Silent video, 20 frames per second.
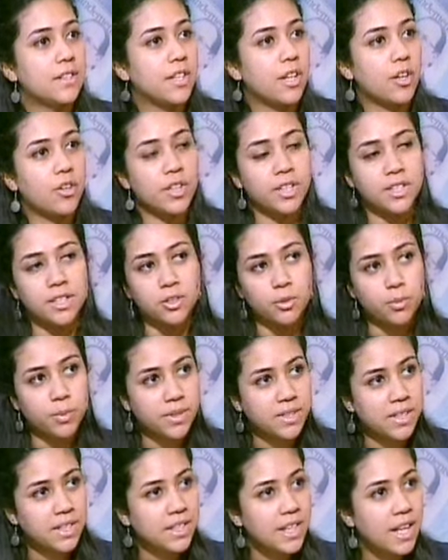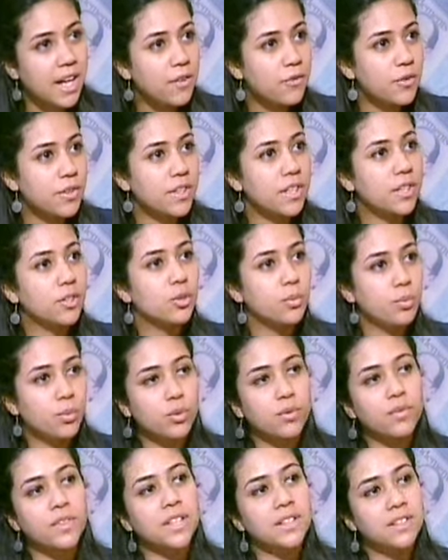they are ready to present everything to
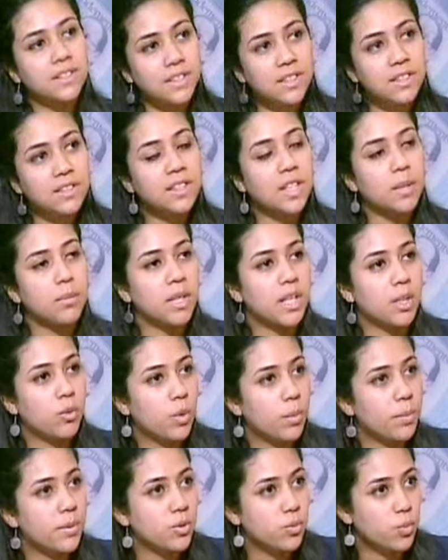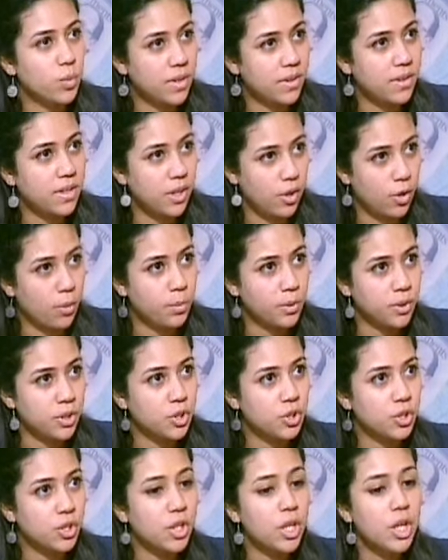prove that these chemical weapons were the
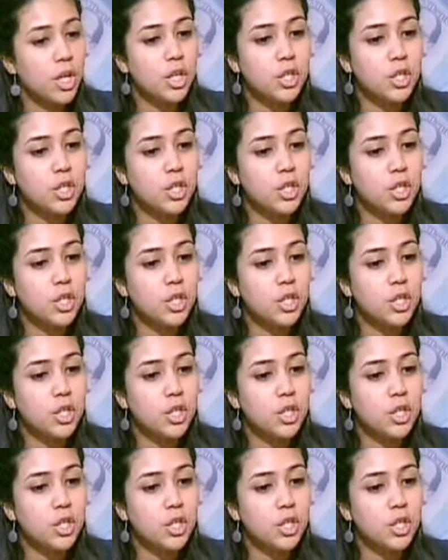opposition.